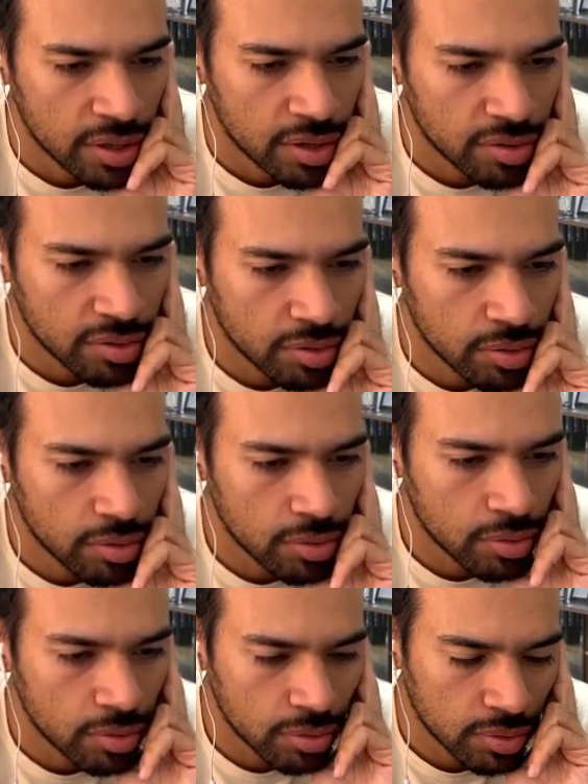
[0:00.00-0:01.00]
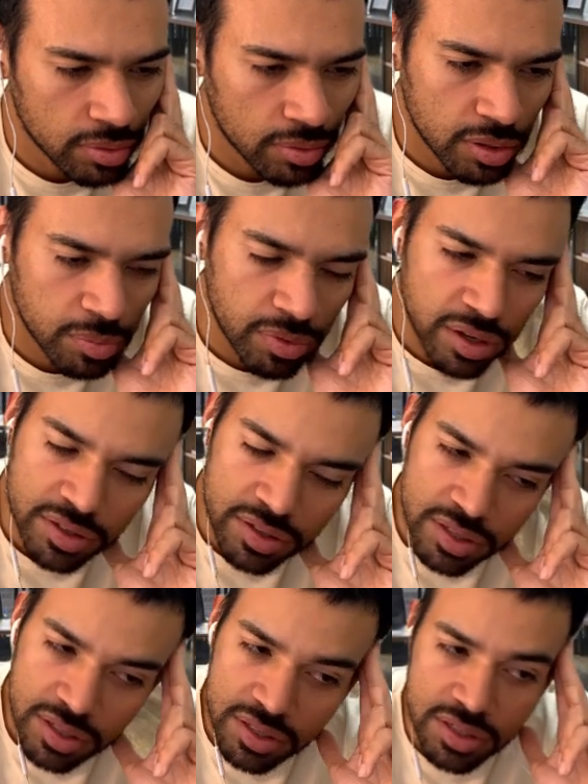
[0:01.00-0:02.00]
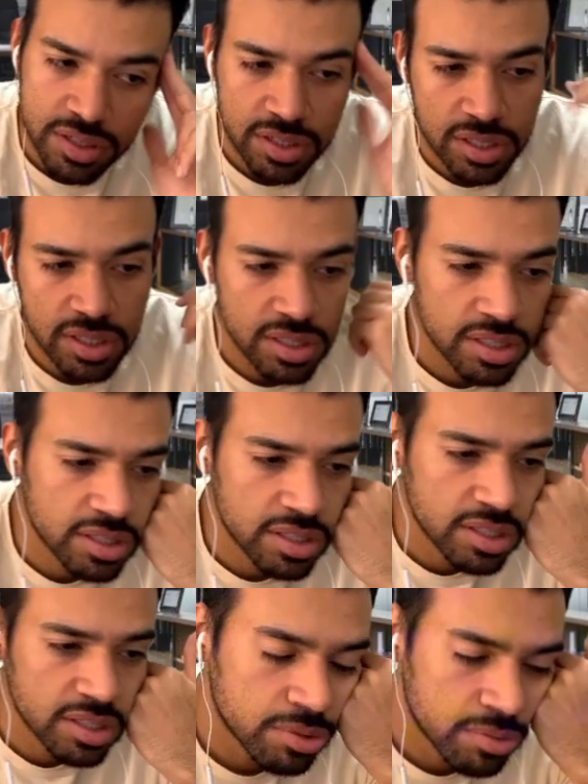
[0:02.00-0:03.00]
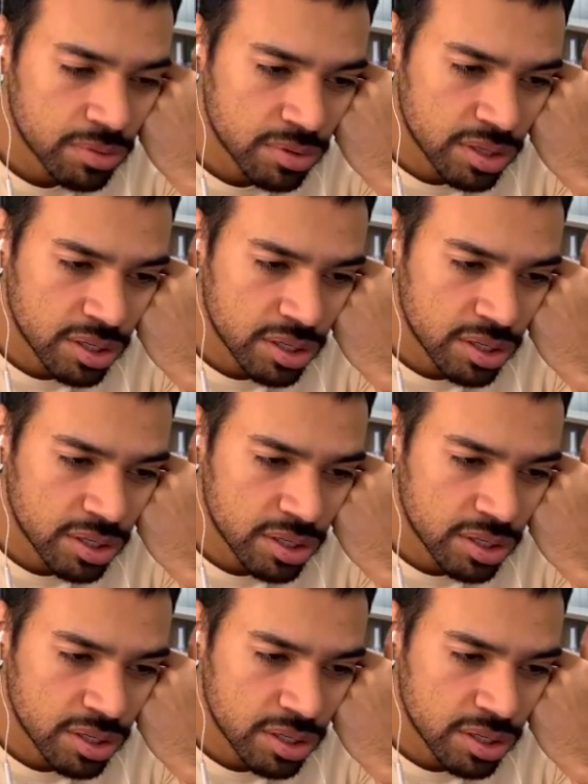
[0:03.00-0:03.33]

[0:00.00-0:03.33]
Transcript: So the price is in the